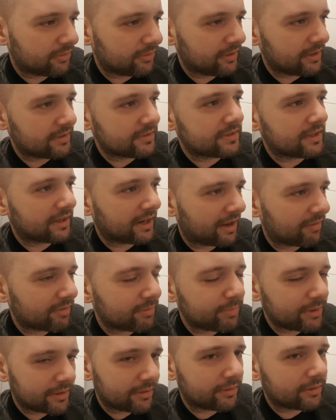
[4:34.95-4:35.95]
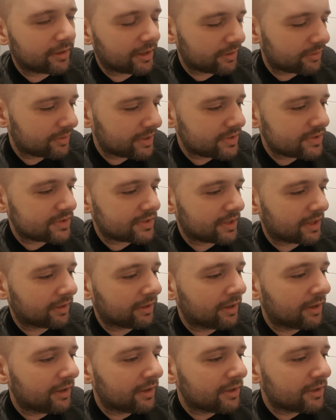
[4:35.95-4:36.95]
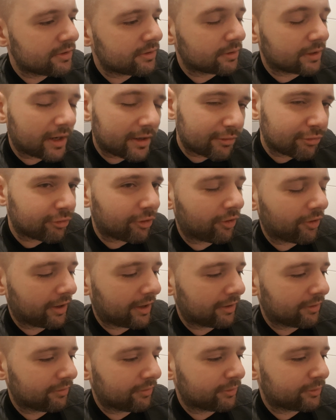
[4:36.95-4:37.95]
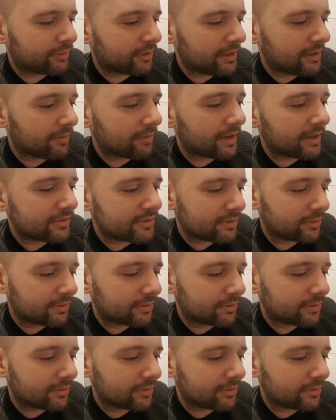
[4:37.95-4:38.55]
things that haven't been addressed yet to kind of fall out of the tree, right?